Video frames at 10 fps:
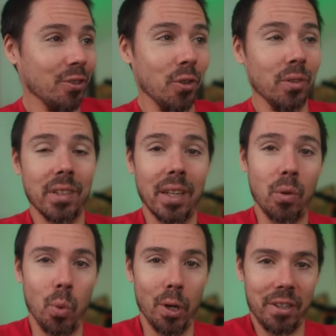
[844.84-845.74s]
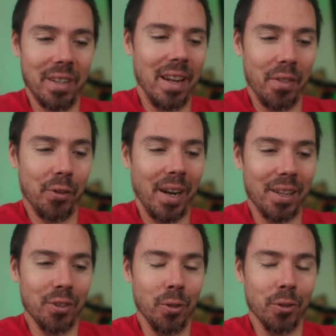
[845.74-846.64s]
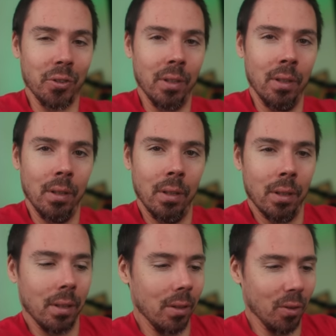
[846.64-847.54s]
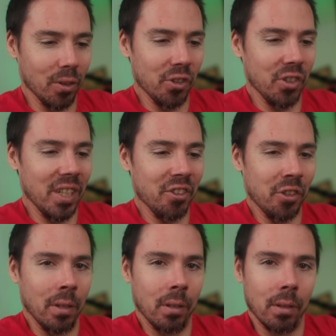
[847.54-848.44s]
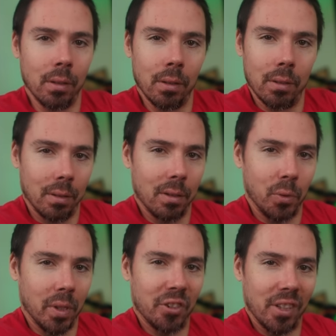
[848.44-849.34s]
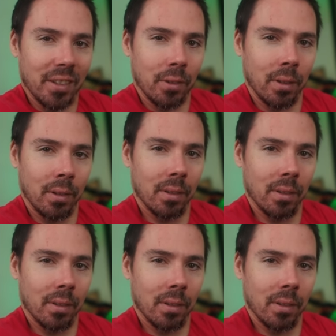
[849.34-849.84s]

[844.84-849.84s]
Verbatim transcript: so it's like work together, assholes, or cease to exist.